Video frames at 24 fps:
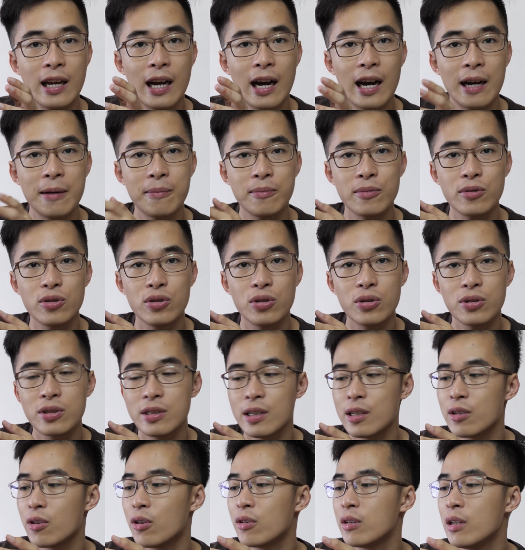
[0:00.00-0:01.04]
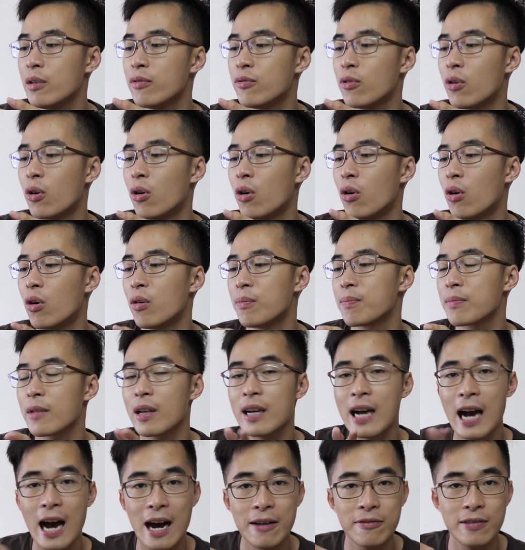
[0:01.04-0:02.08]
I used it only for
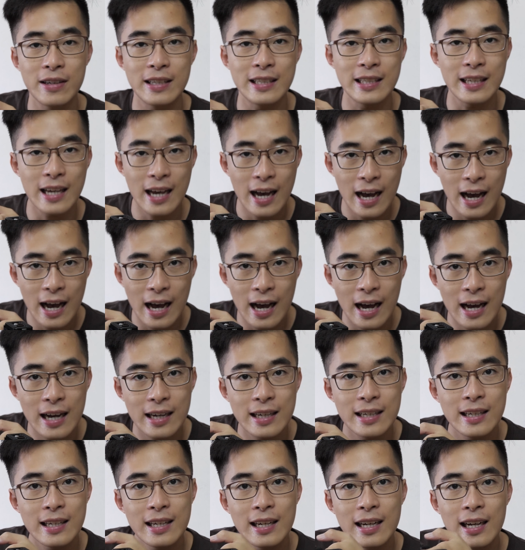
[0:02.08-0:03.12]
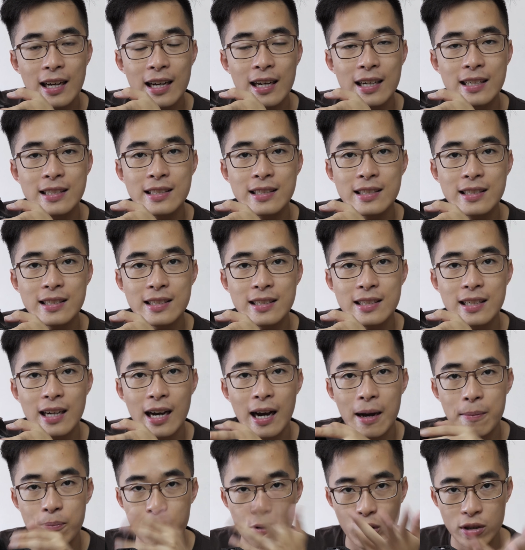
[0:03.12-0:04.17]
half a year, and
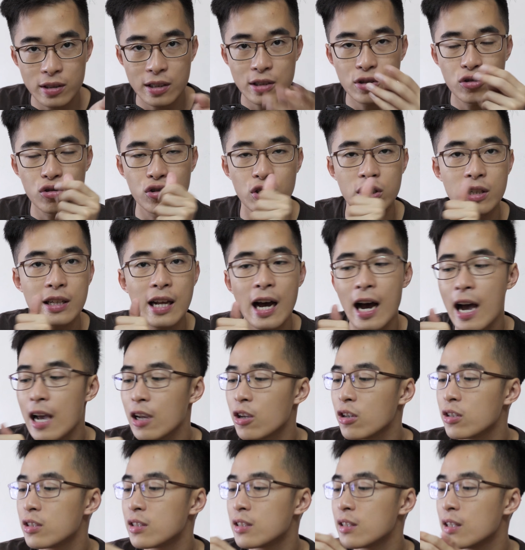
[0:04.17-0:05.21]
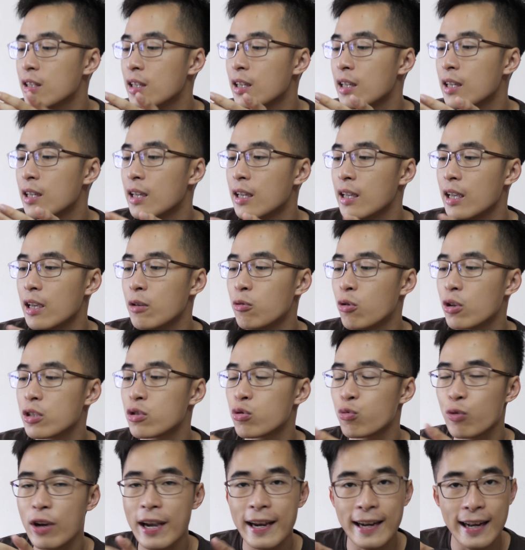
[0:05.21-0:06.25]
I bought this G9 because it was
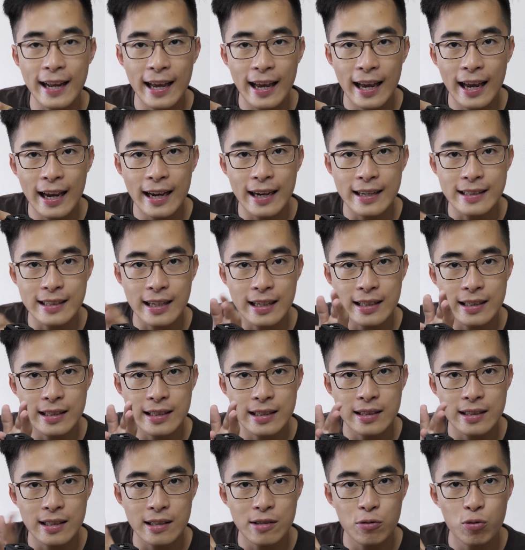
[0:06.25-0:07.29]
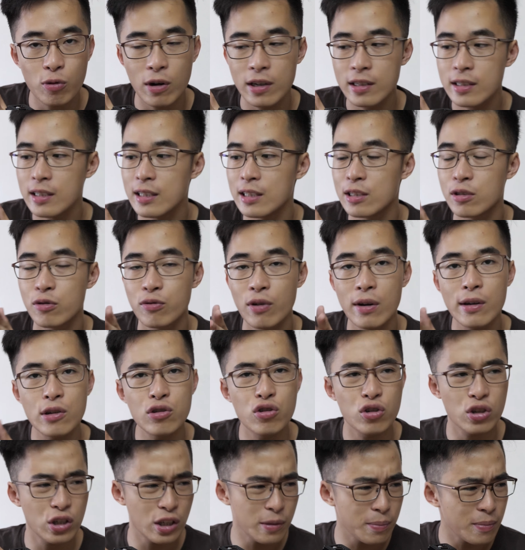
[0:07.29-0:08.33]
raining, and then this one is very
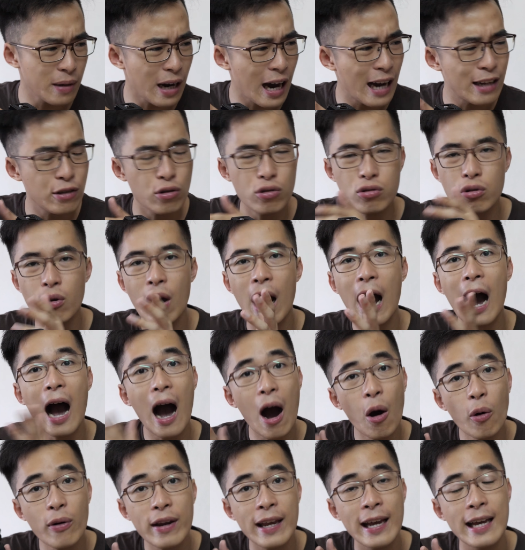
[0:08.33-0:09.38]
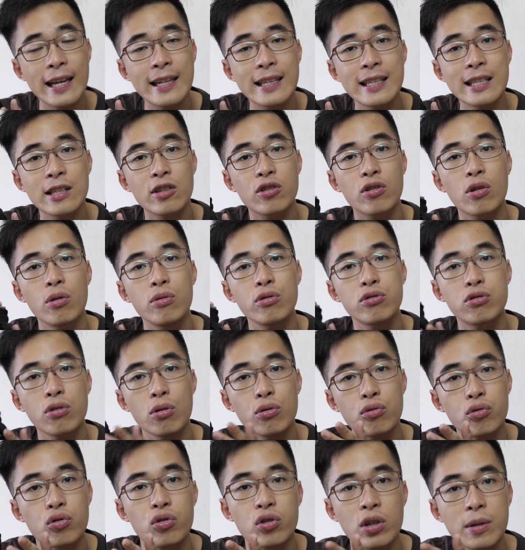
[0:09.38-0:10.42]
cheap. I don't know how can it go so
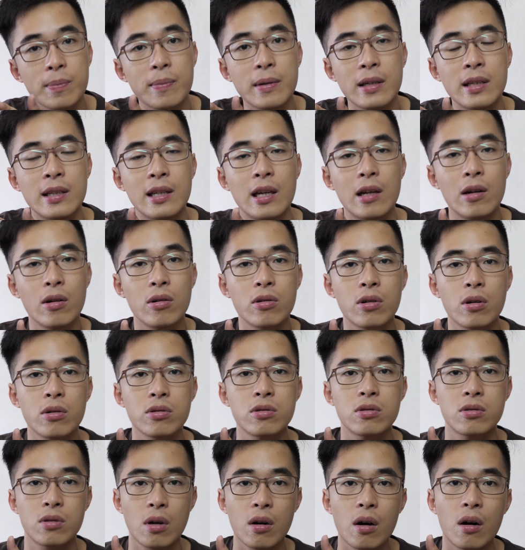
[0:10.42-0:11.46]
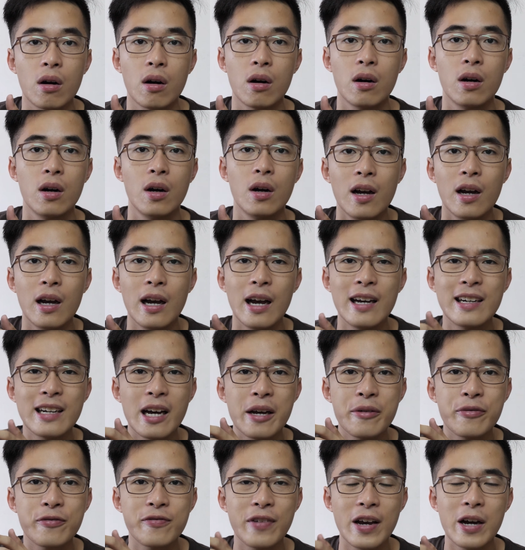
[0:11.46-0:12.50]
cheap in a local store, and I
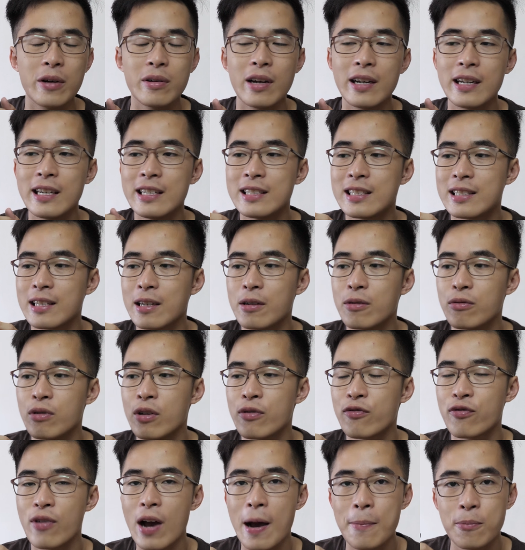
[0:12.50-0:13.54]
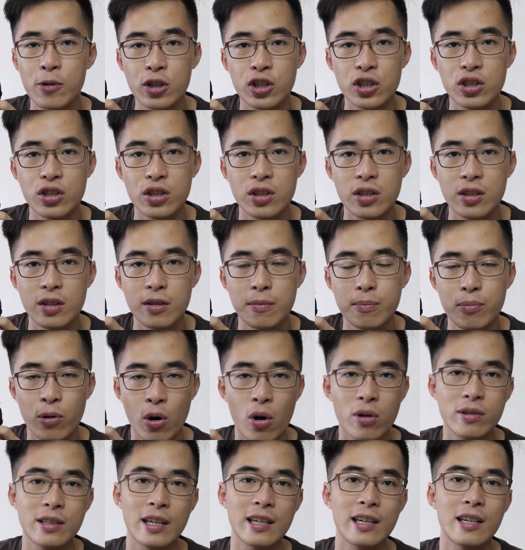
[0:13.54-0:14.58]
felt like it's a refurbished
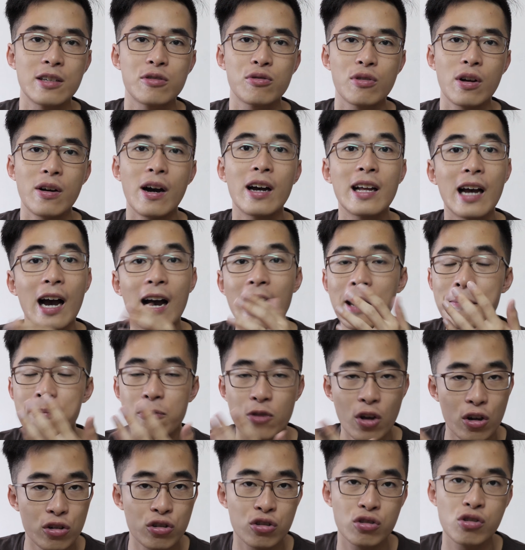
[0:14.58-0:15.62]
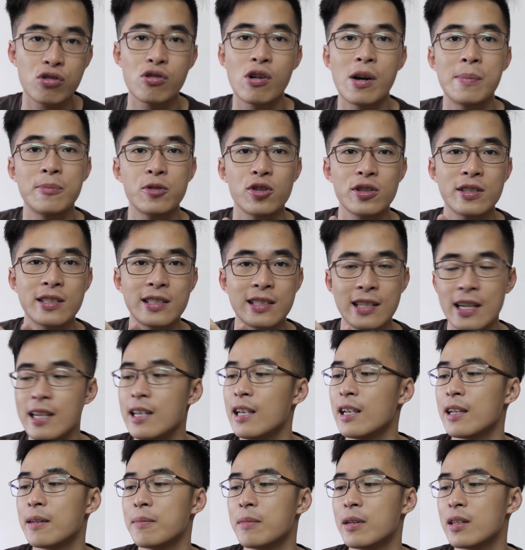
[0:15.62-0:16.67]
product as well. I'm not sure, I'm just
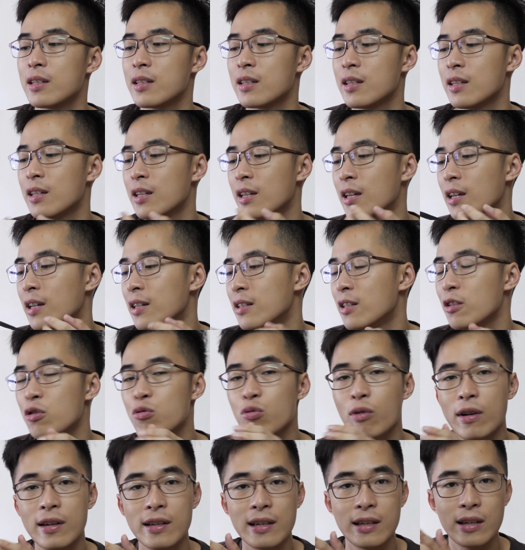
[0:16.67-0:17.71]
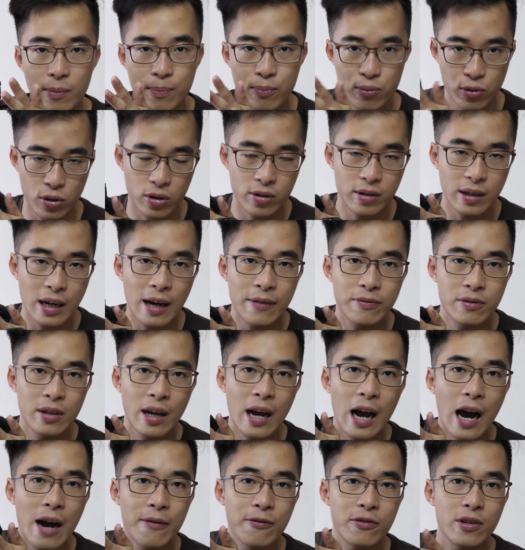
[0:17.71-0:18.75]
saying, but this one broke after
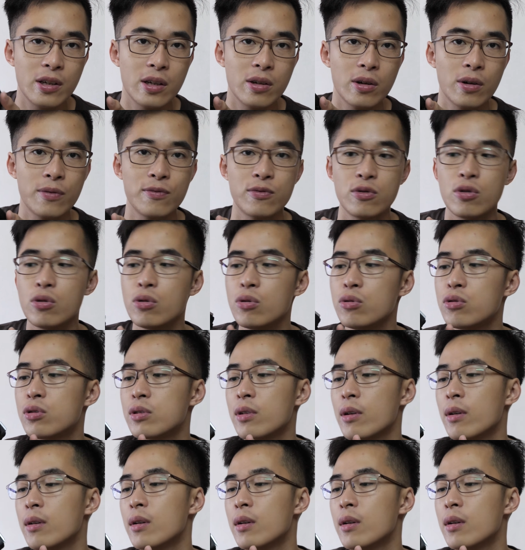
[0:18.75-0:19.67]
half a year of use.